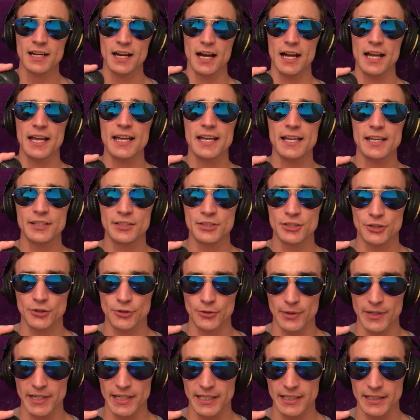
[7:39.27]
a
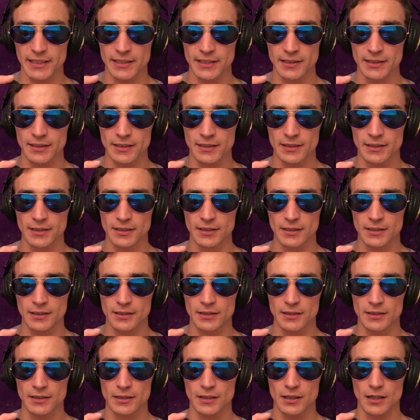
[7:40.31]
history
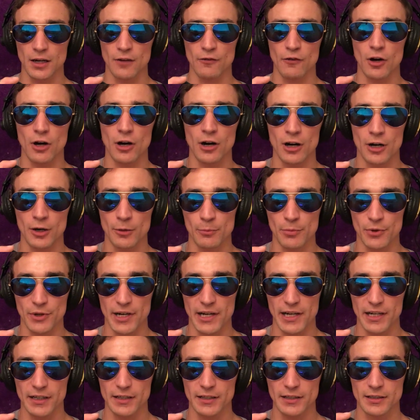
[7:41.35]
of
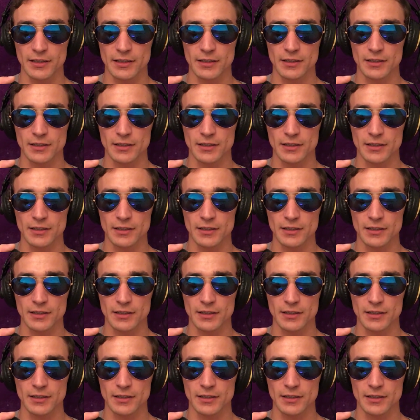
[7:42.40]
heartbreak,